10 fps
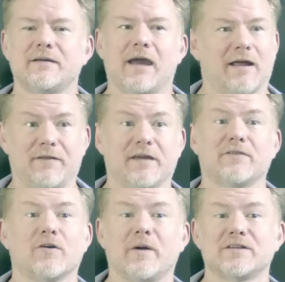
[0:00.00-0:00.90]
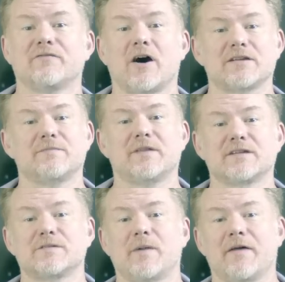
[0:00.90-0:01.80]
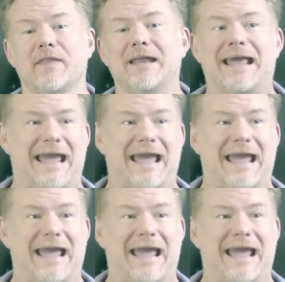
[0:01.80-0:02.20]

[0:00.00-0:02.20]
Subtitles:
And I think there are a bunch of awesome things about that.